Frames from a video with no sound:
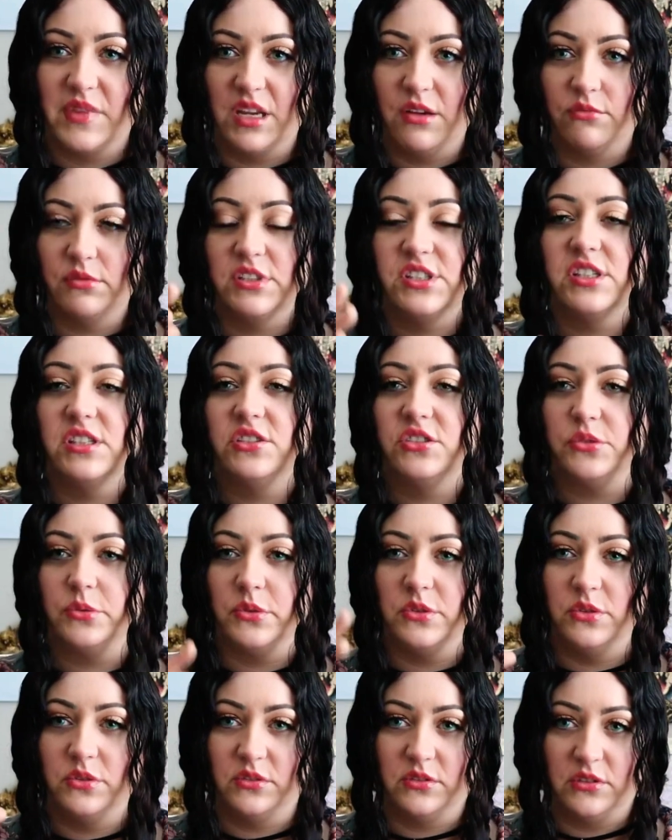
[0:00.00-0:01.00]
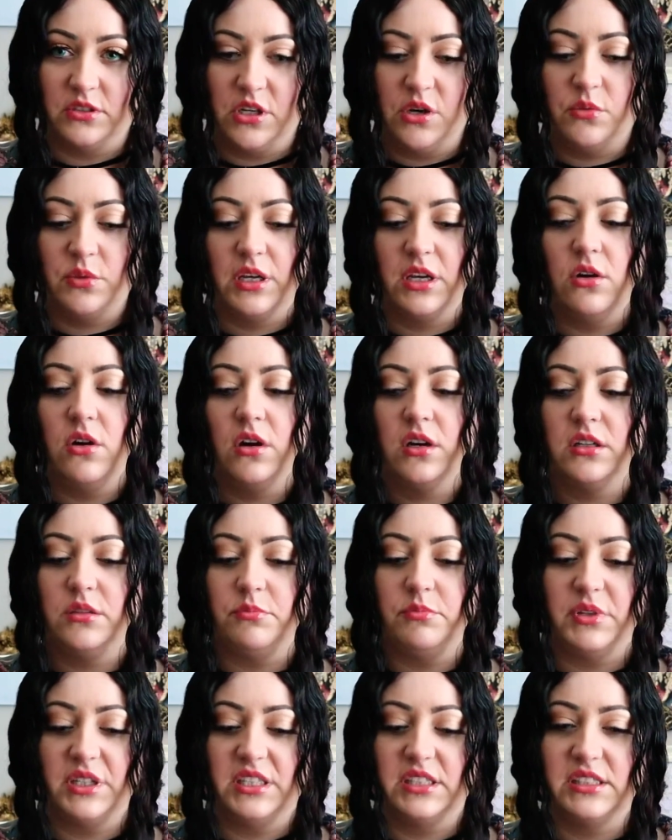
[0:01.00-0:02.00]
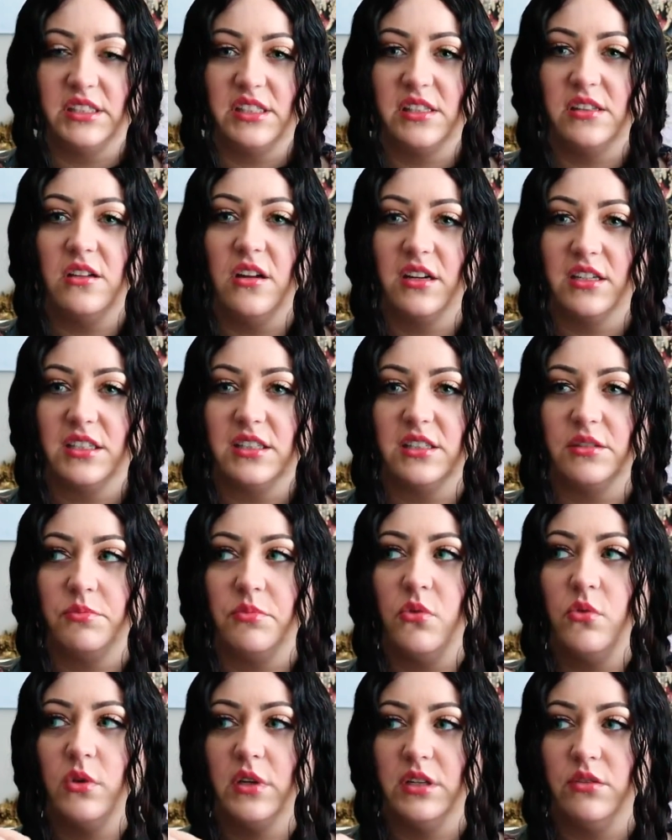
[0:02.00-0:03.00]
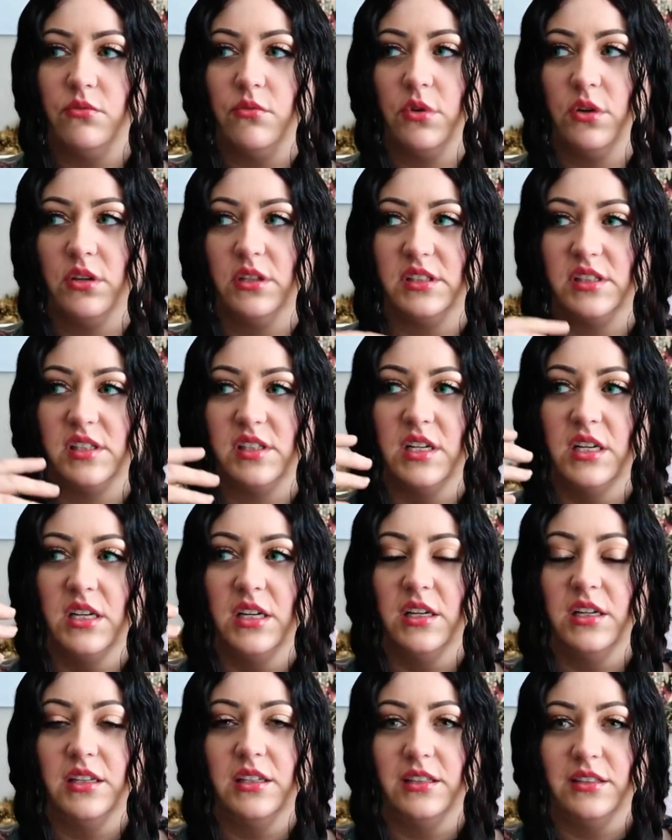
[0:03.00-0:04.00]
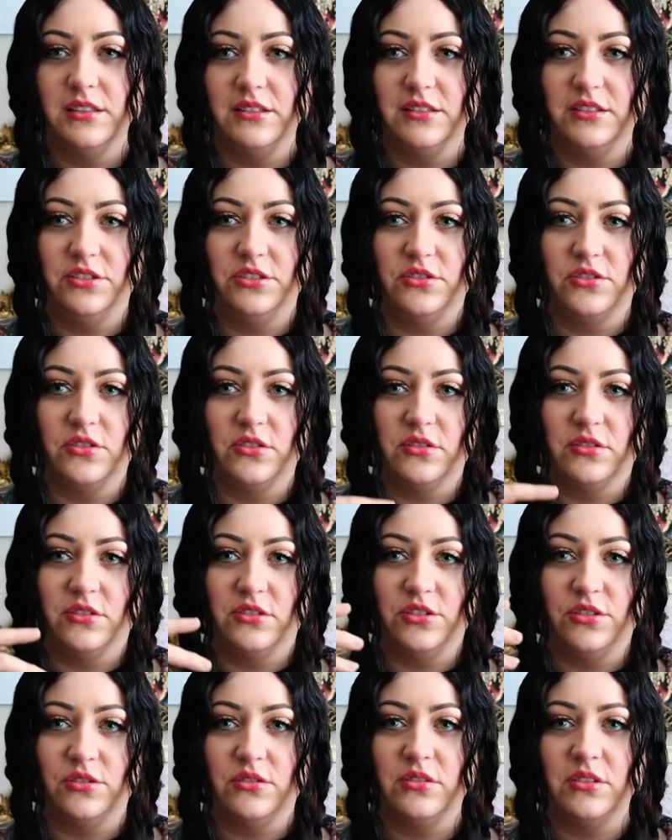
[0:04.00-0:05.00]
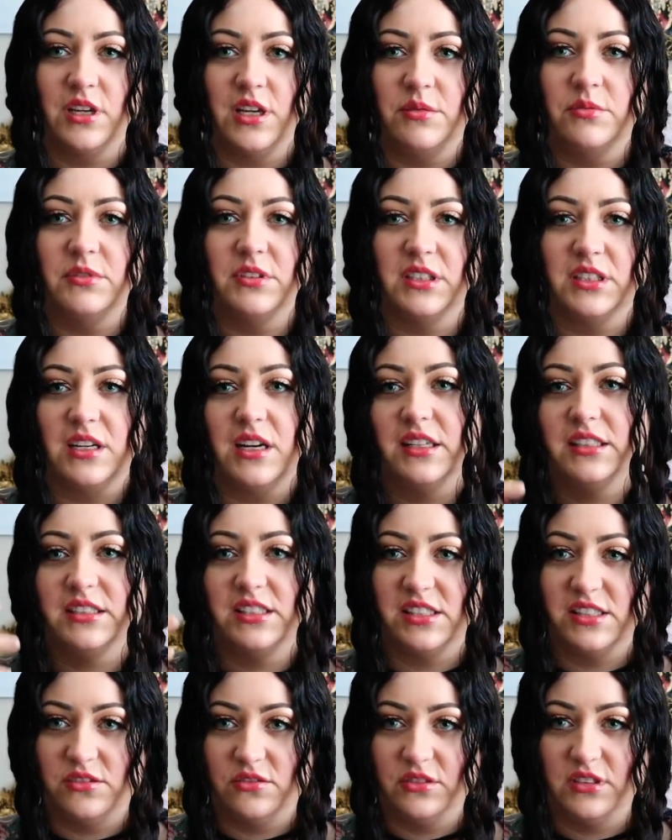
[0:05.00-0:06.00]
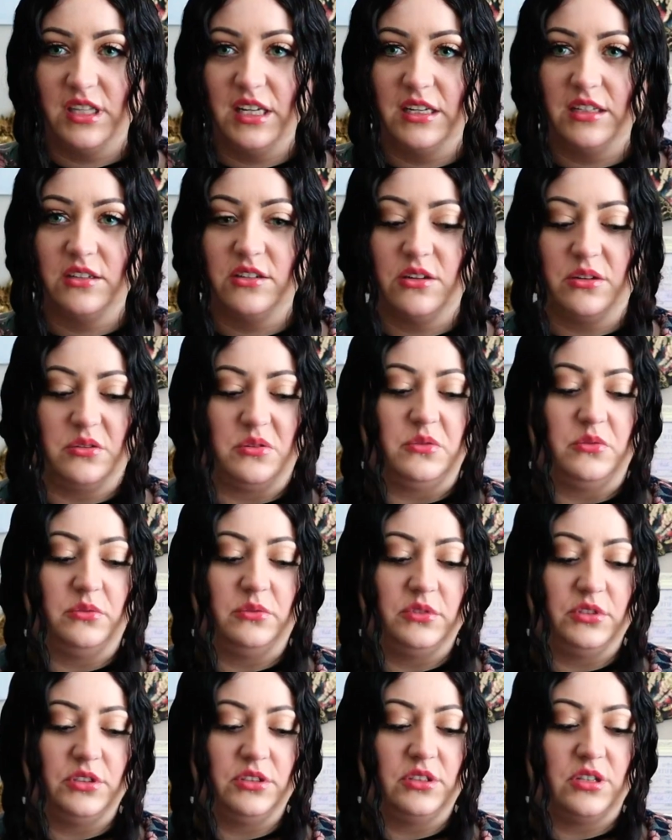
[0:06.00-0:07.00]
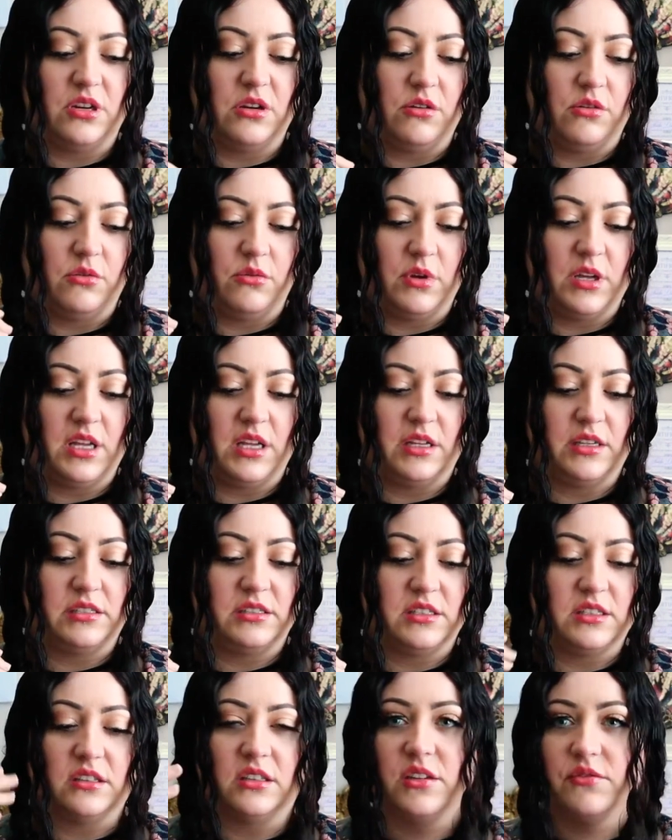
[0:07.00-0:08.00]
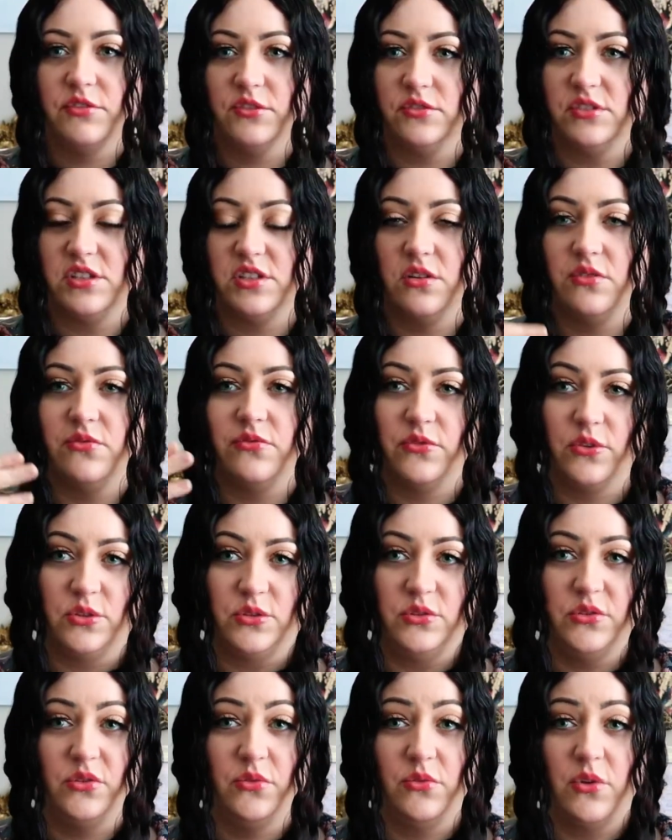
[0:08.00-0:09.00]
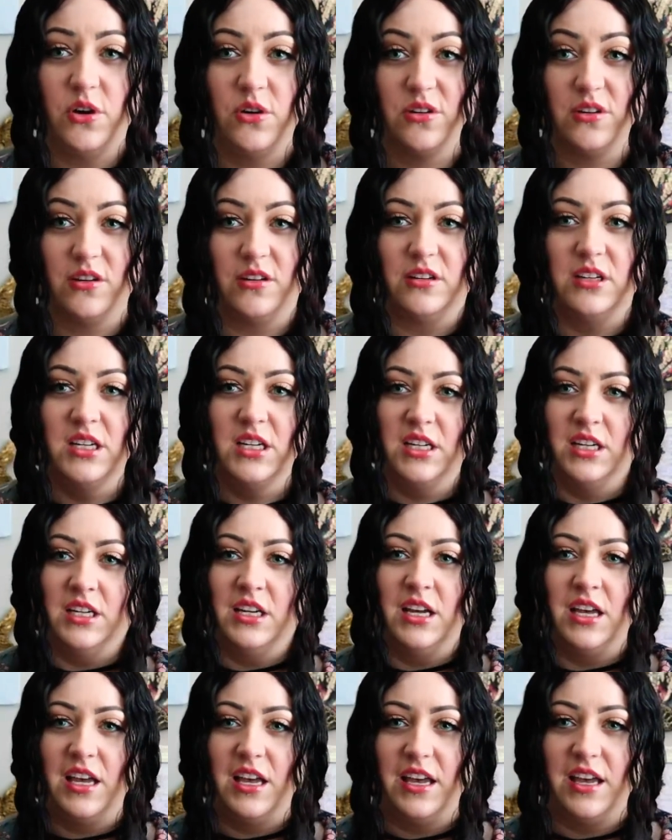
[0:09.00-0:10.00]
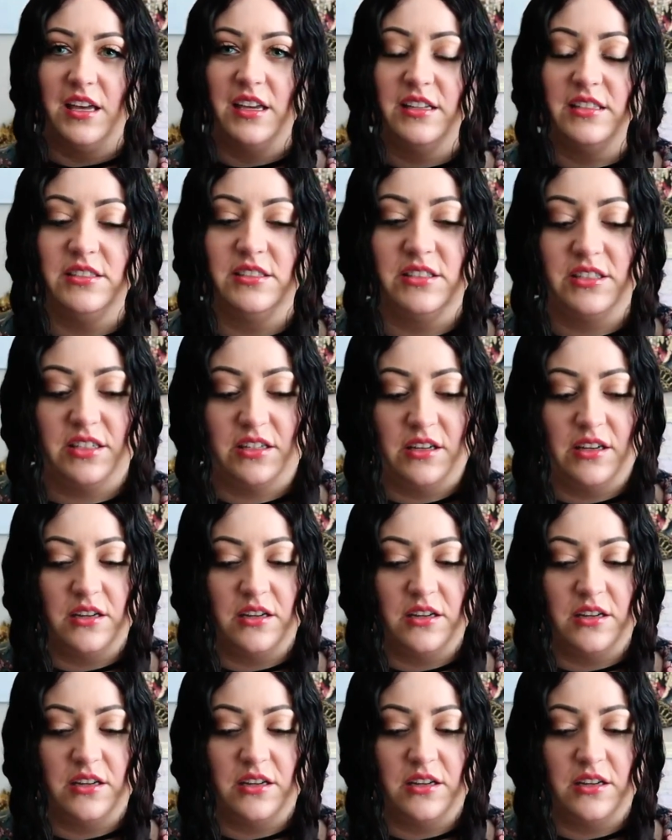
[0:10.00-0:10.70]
residual going on, but it's not at a point where it's, you're able to kind of still let go, you know, and love yourself for who you are, and